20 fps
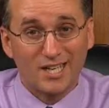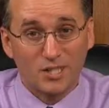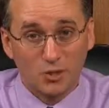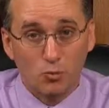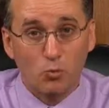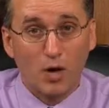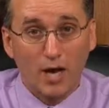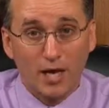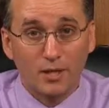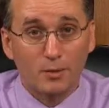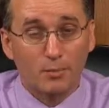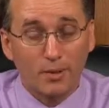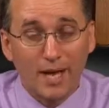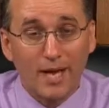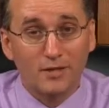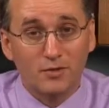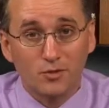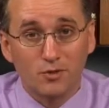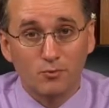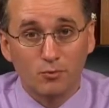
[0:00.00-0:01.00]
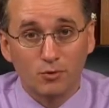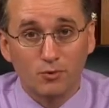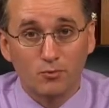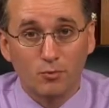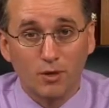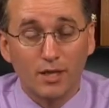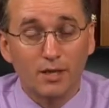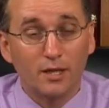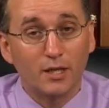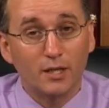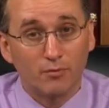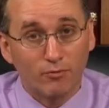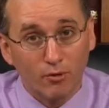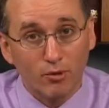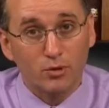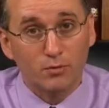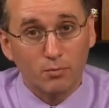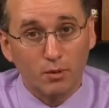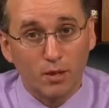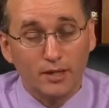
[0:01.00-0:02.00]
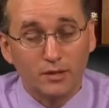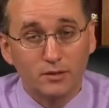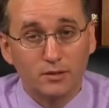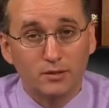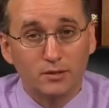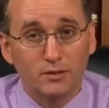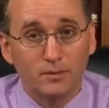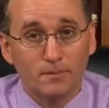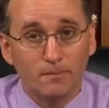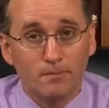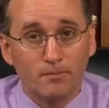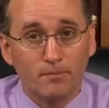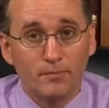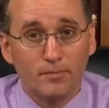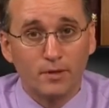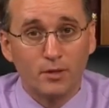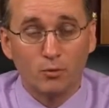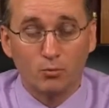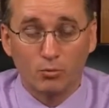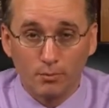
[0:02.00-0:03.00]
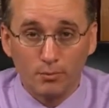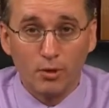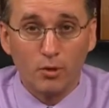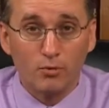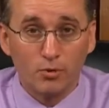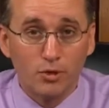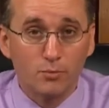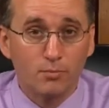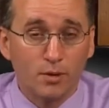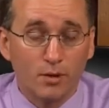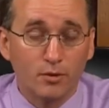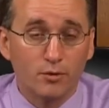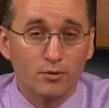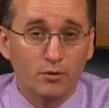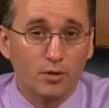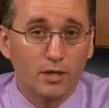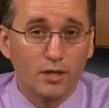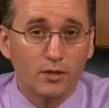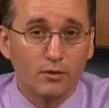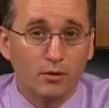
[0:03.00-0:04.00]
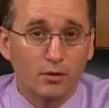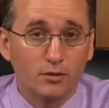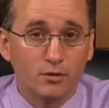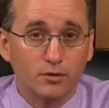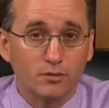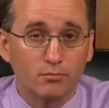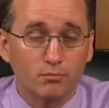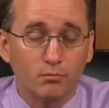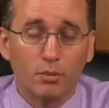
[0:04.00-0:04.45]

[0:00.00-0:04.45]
That's why the passage was written in the first place, to rebuke spiritual ignorance.